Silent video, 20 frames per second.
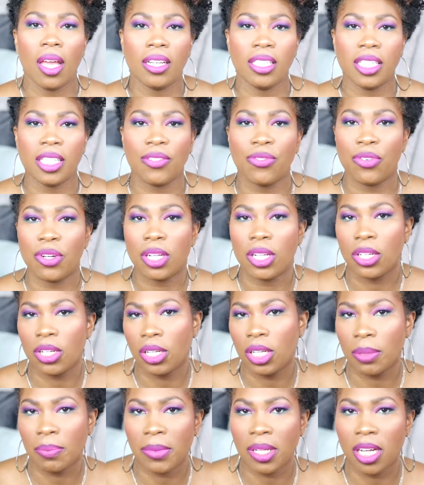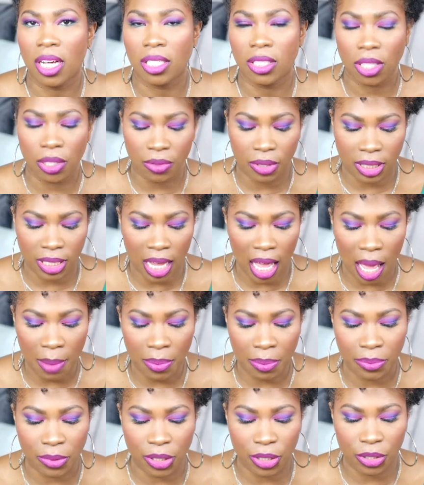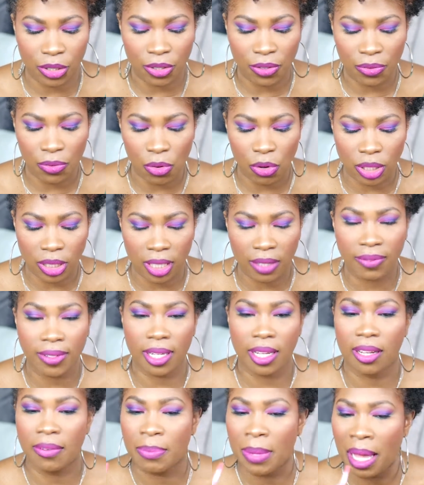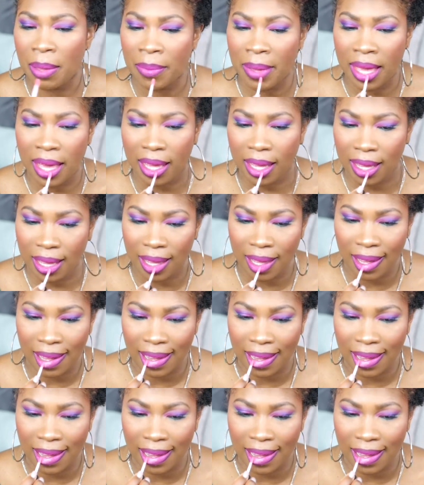And just for a little lip gloss over top, I'm gonna use Force of Love by MAC.